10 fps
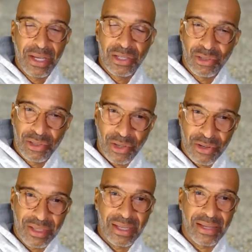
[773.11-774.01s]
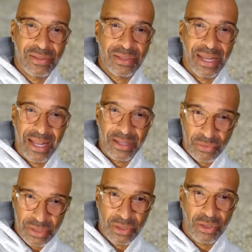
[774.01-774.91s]
You learned the lesson, and as a
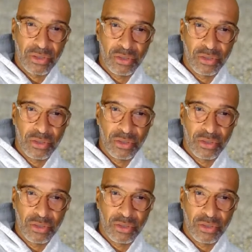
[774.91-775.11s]
result,